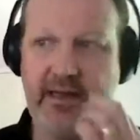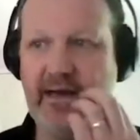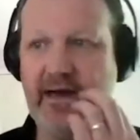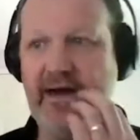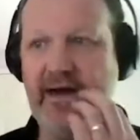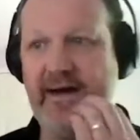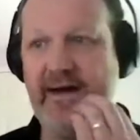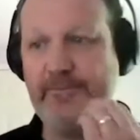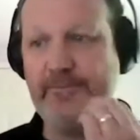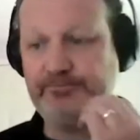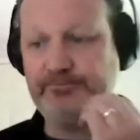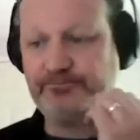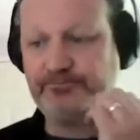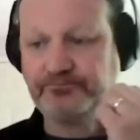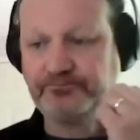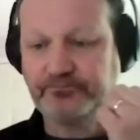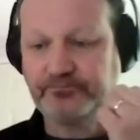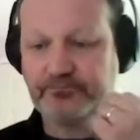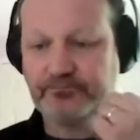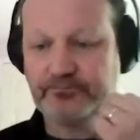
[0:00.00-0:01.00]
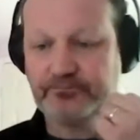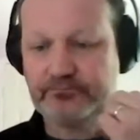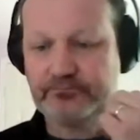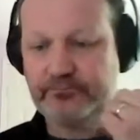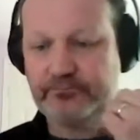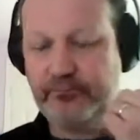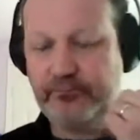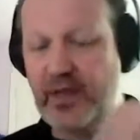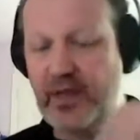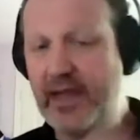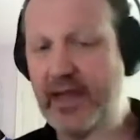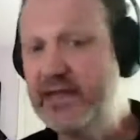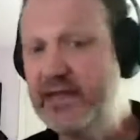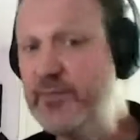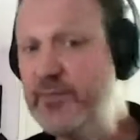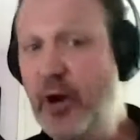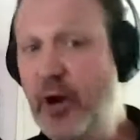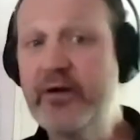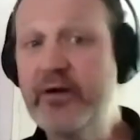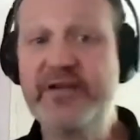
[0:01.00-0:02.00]
And as
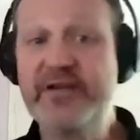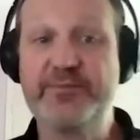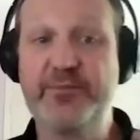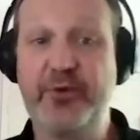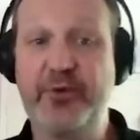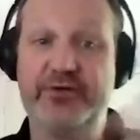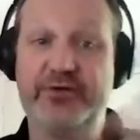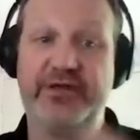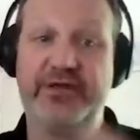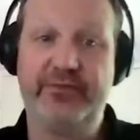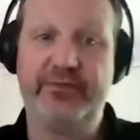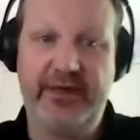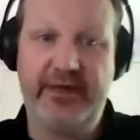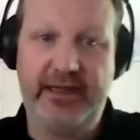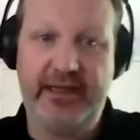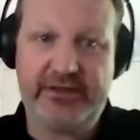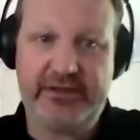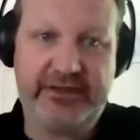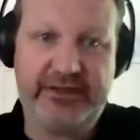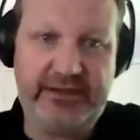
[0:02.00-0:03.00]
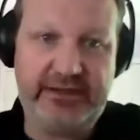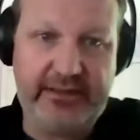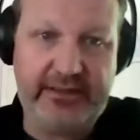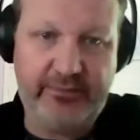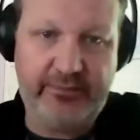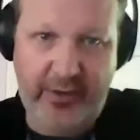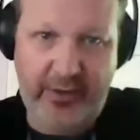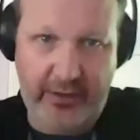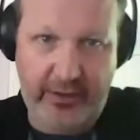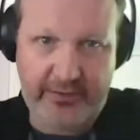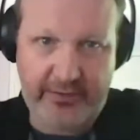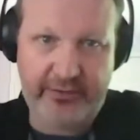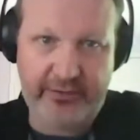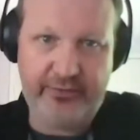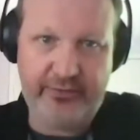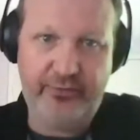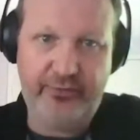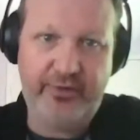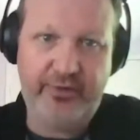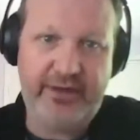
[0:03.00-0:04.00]
part of this project, we actually
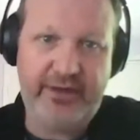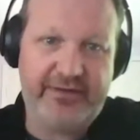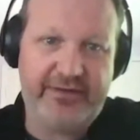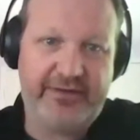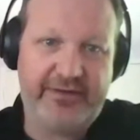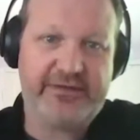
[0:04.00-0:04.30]
partnered with